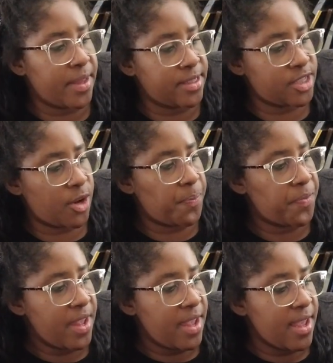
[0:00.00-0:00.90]
So
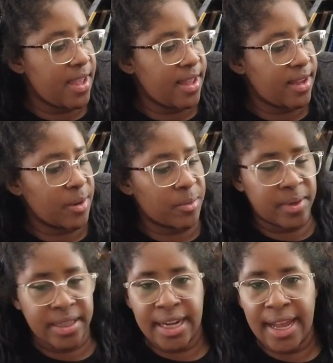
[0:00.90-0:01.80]

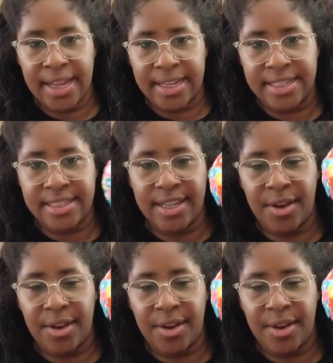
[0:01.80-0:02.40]
really nice.